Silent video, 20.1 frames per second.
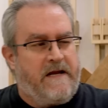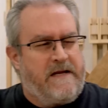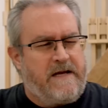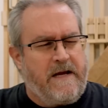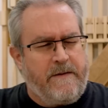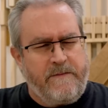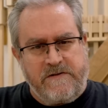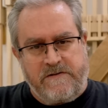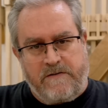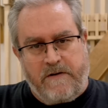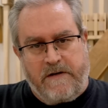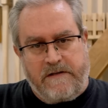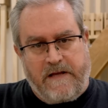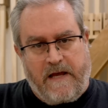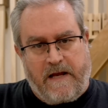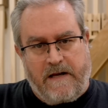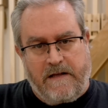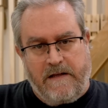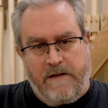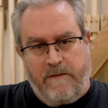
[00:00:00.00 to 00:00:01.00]
to demonstrate
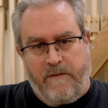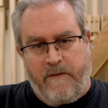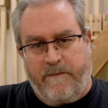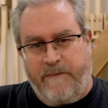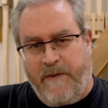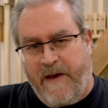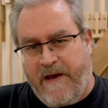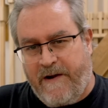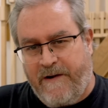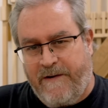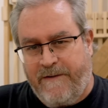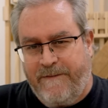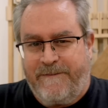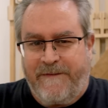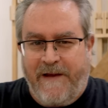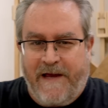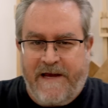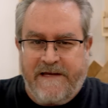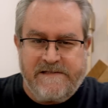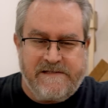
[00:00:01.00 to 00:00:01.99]
that a little bit better,
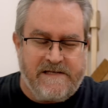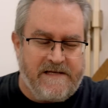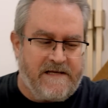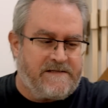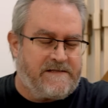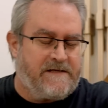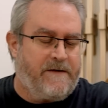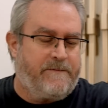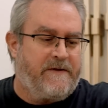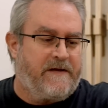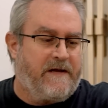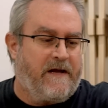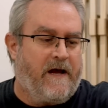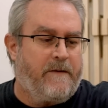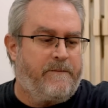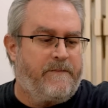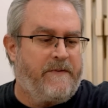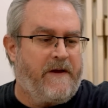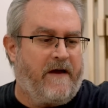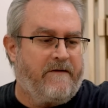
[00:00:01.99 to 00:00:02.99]
I set something
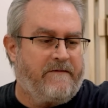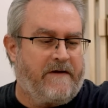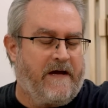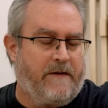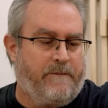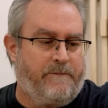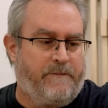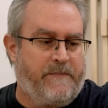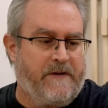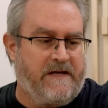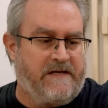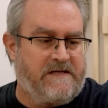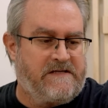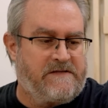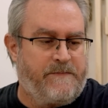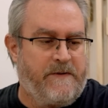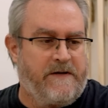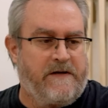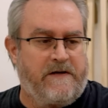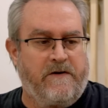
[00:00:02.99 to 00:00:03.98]
up. I've got a big
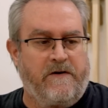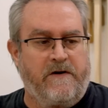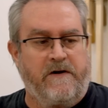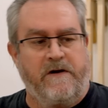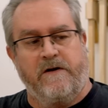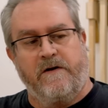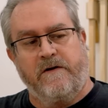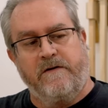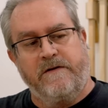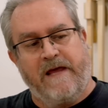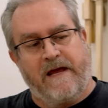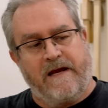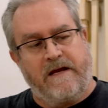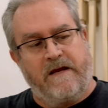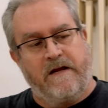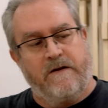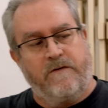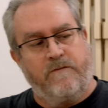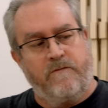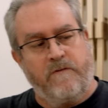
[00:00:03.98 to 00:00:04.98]
speaker here that
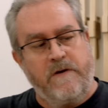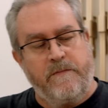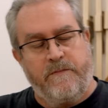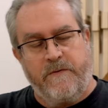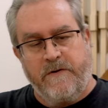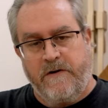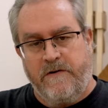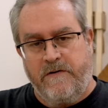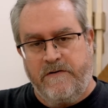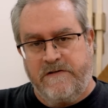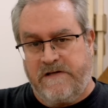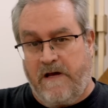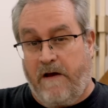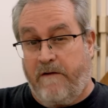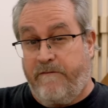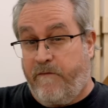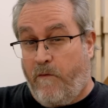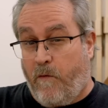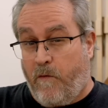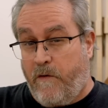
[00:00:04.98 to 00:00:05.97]
can reproduce a
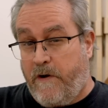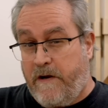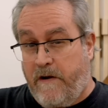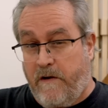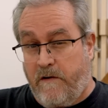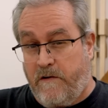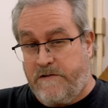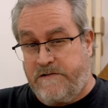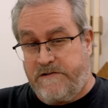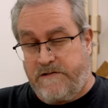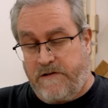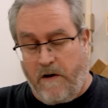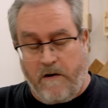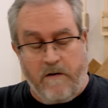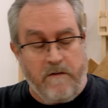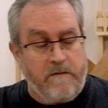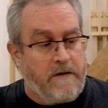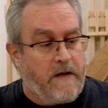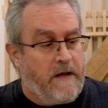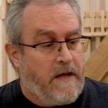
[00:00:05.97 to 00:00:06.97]
40 Hertz
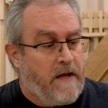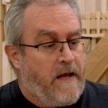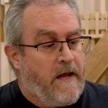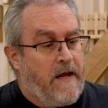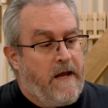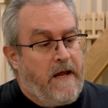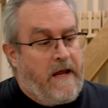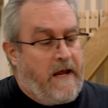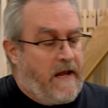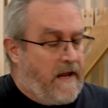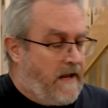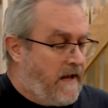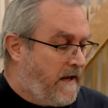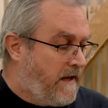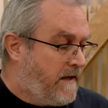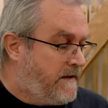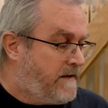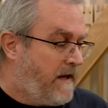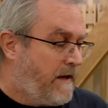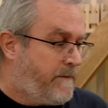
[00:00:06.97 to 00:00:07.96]
tone.
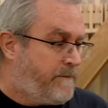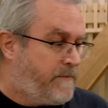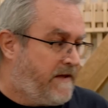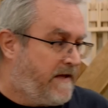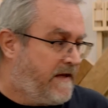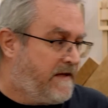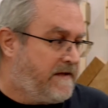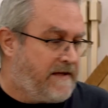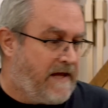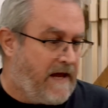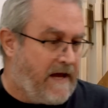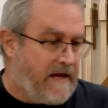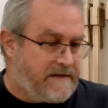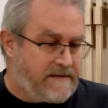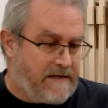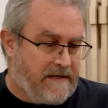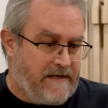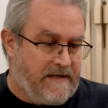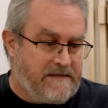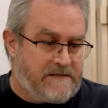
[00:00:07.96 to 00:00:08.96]
And I played that
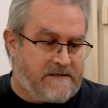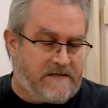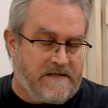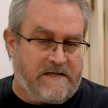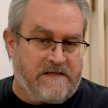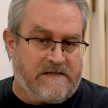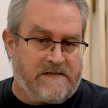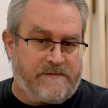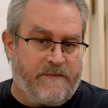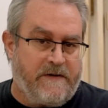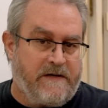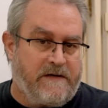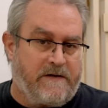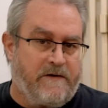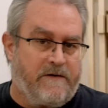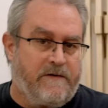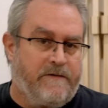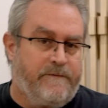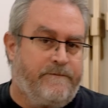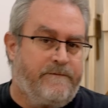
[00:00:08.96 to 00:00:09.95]
into the
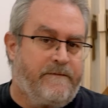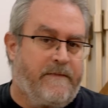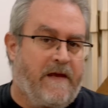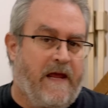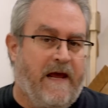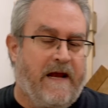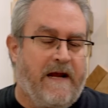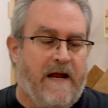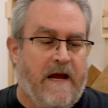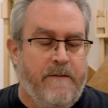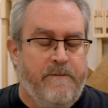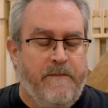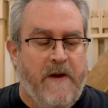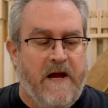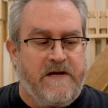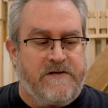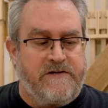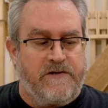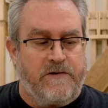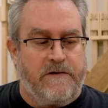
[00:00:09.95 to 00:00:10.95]
speaker and I
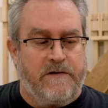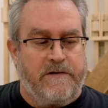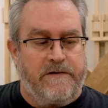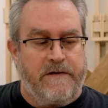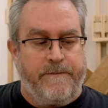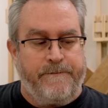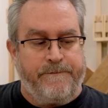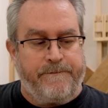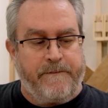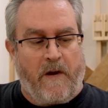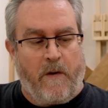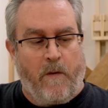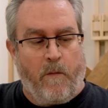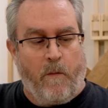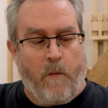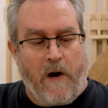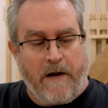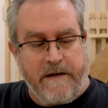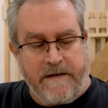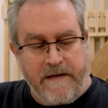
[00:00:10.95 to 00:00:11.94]
measured
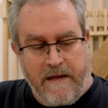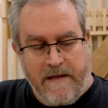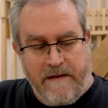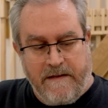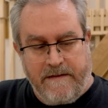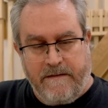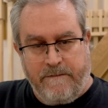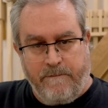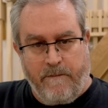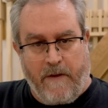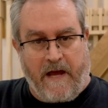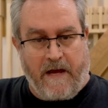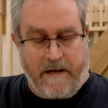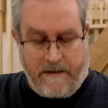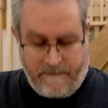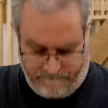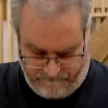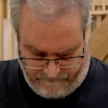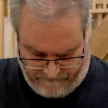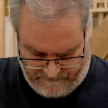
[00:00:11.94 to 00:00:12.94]
what
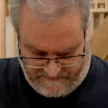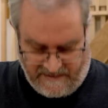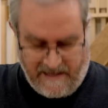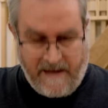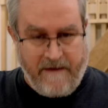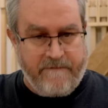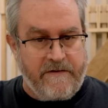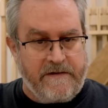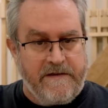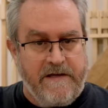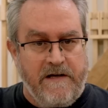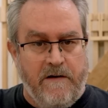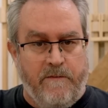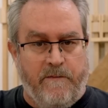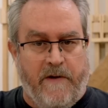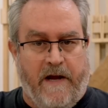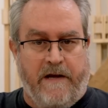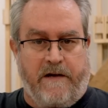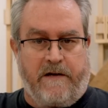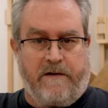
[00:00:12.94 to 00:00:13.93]
my lavalier
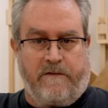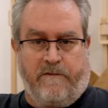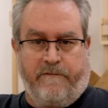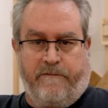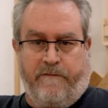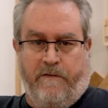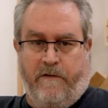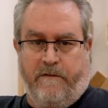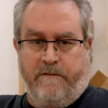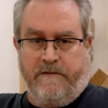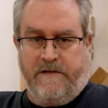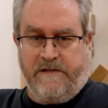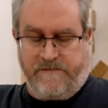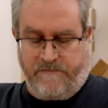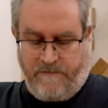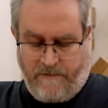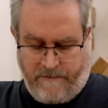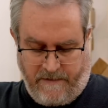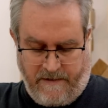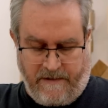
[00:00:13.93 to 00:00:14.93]
microphone,
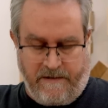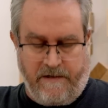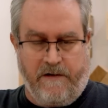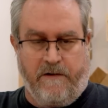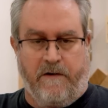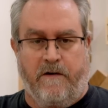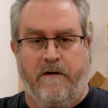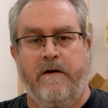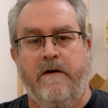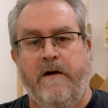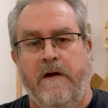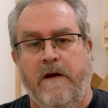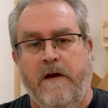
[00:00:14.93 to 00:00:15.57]
this one right here,